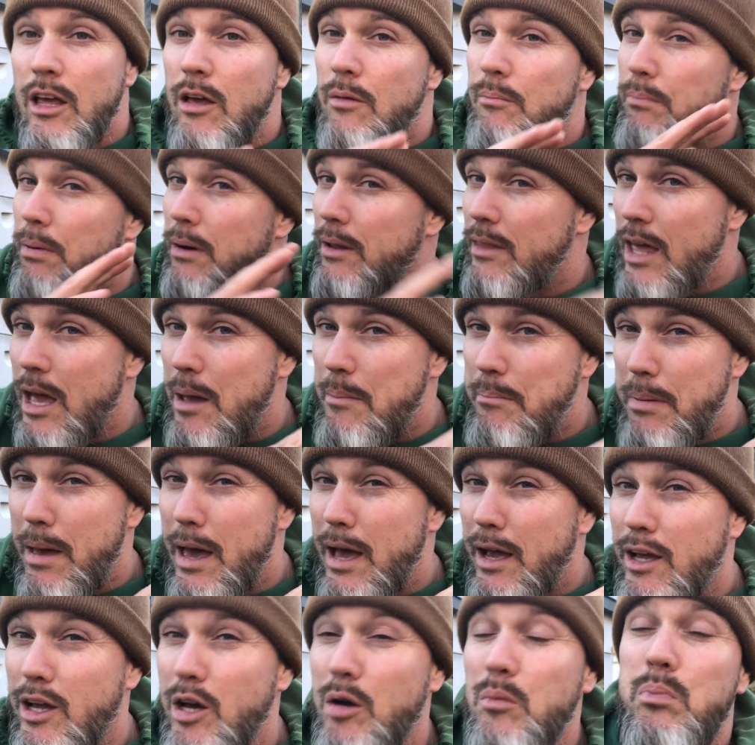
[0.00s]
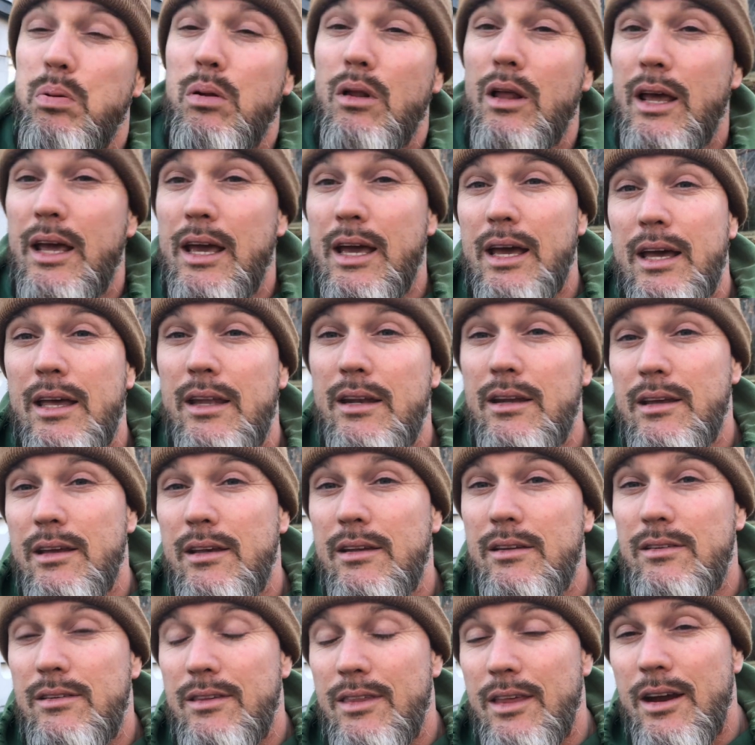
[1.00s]
But that backup plan
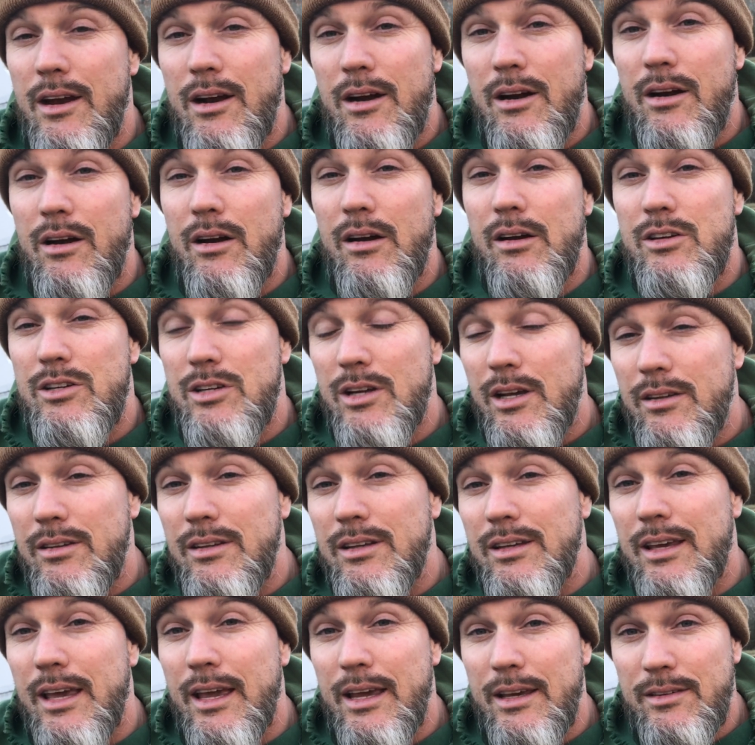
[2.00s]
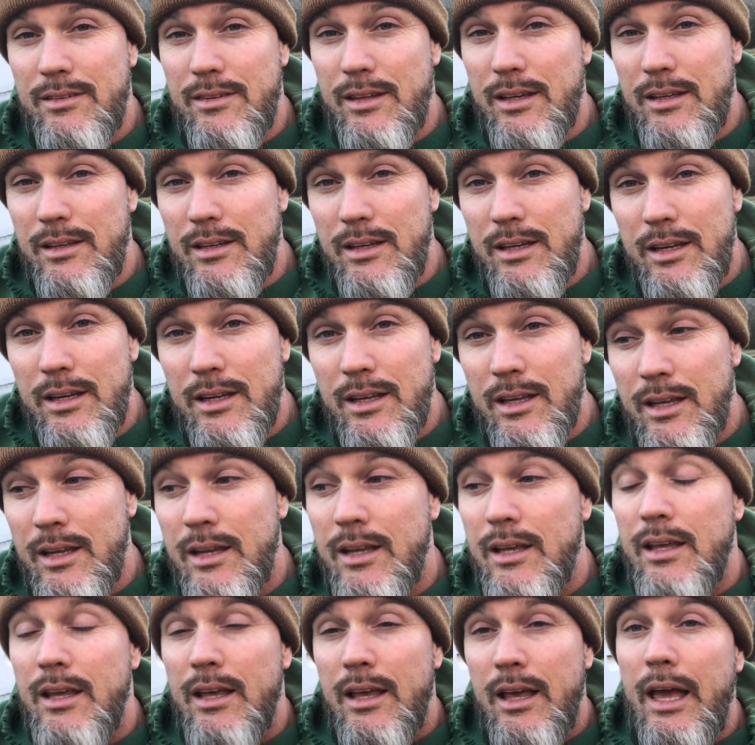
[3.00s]
is there just in case they need it.
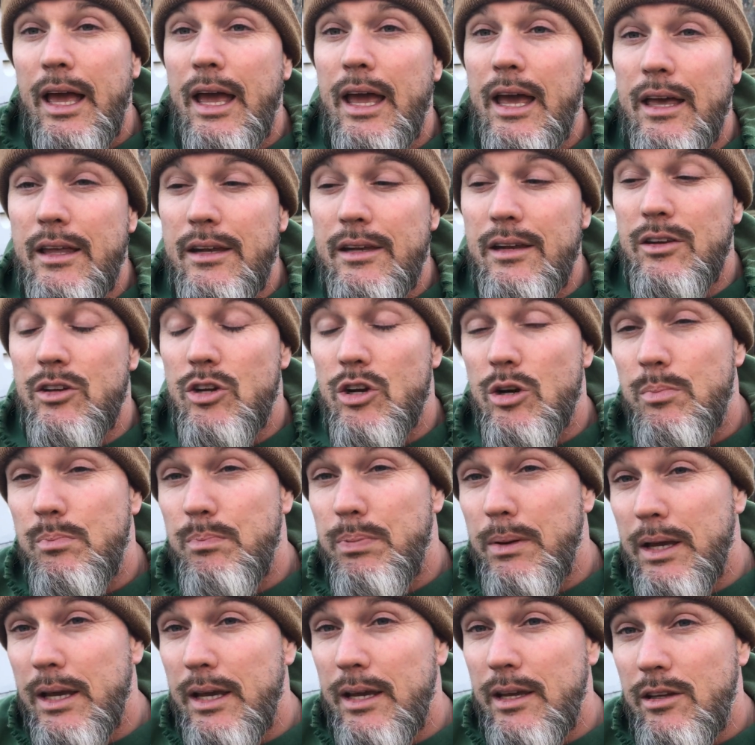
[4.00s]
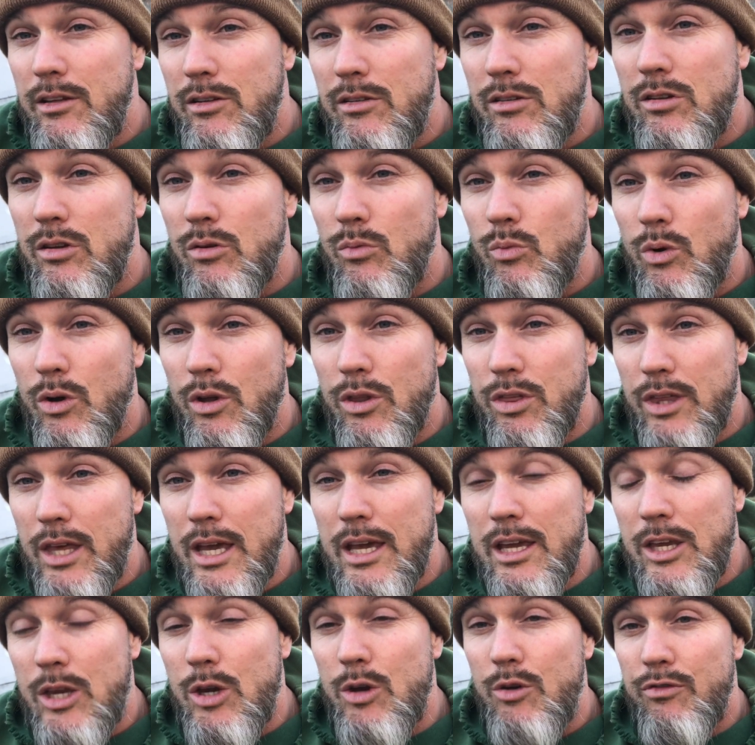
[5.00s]
And your bees will
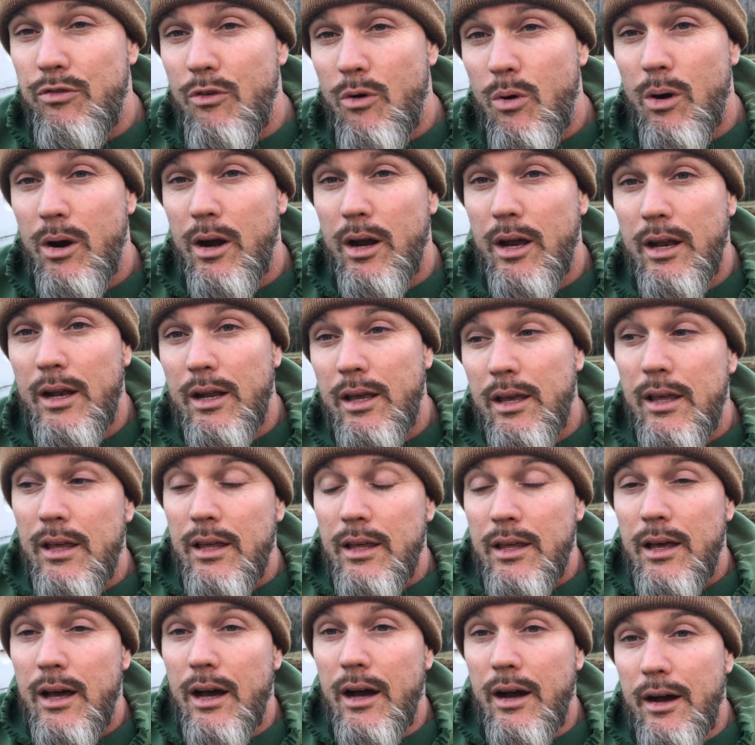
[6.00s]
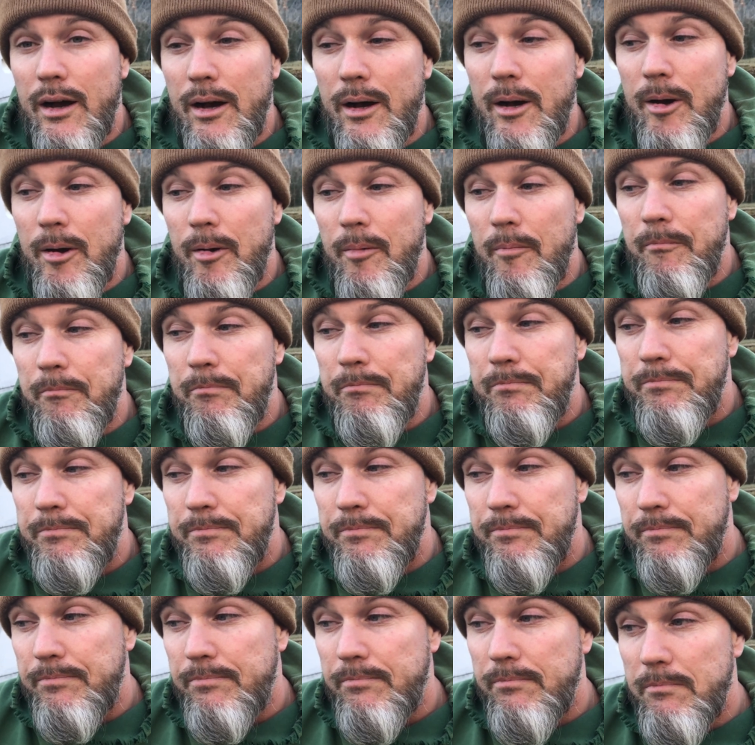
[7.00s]
thank you for it. Um,
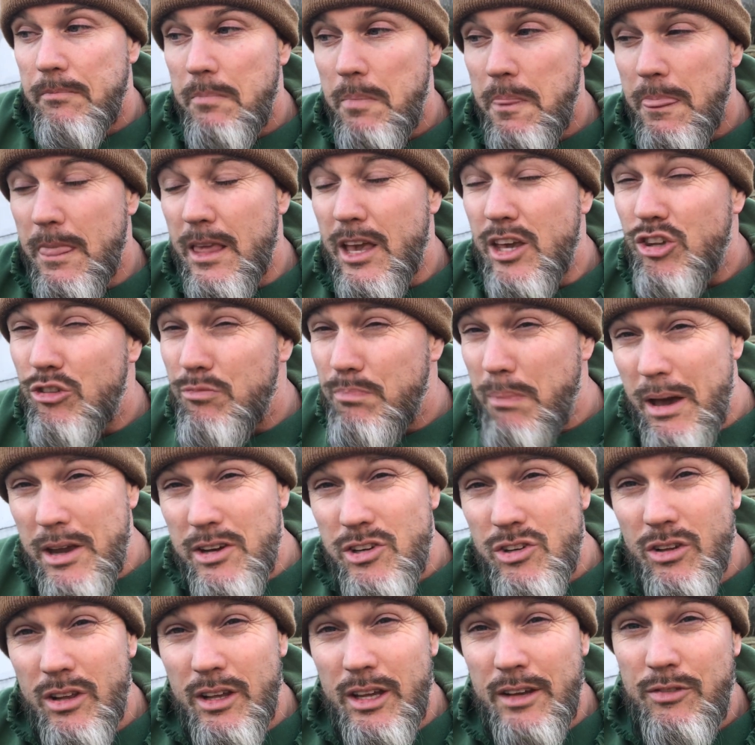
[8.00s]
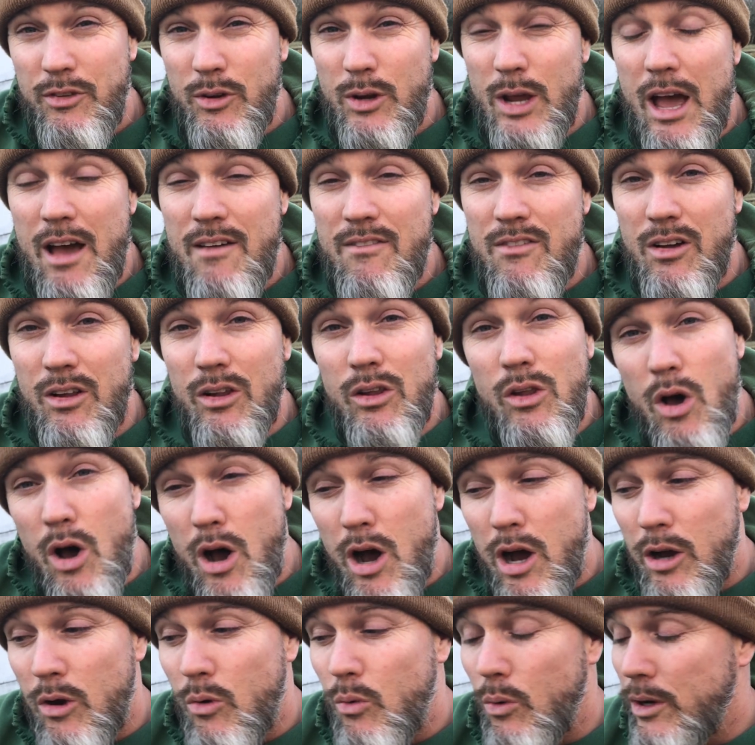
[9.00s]
especially if you have a
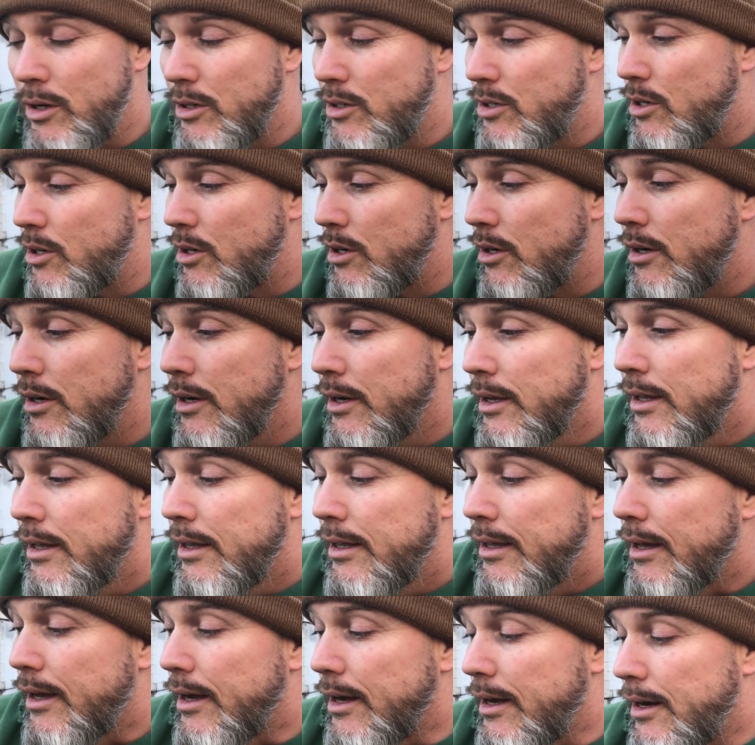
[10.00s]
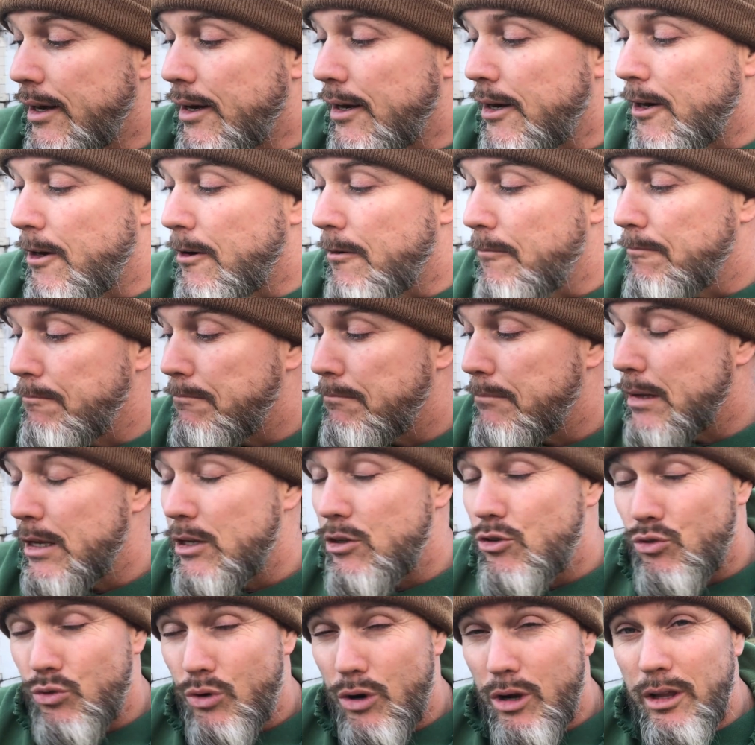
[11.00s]
long winter, um,
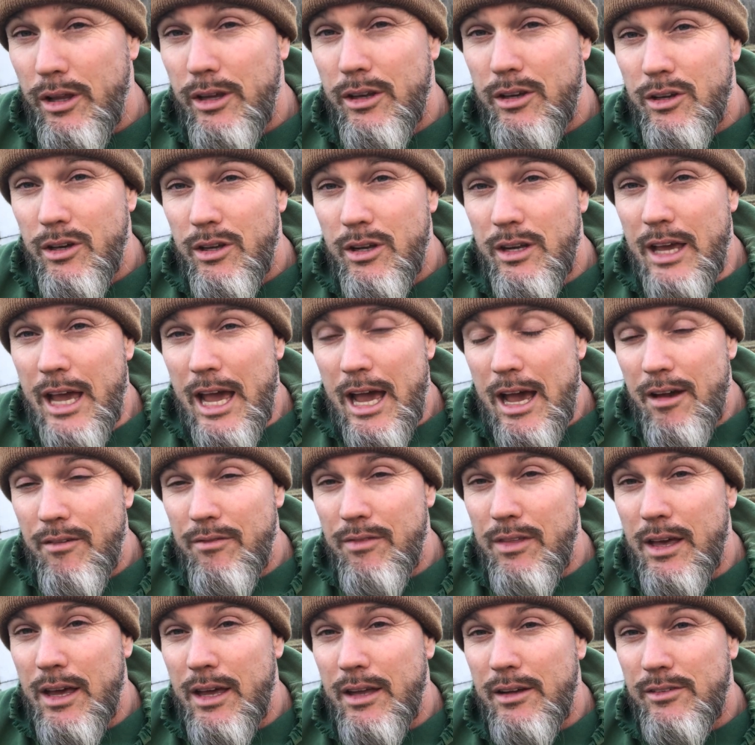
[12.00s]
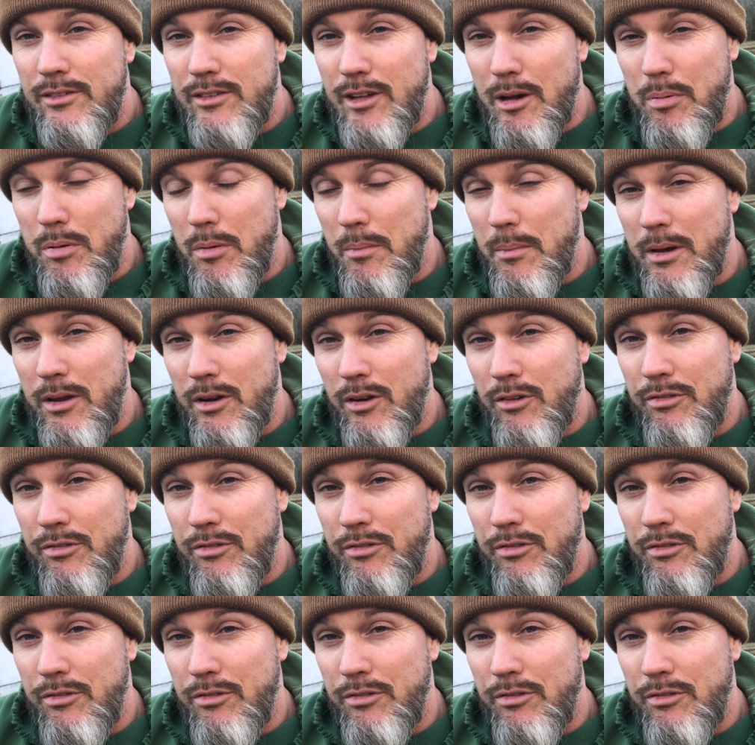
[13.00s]
it's really good to have that supplemental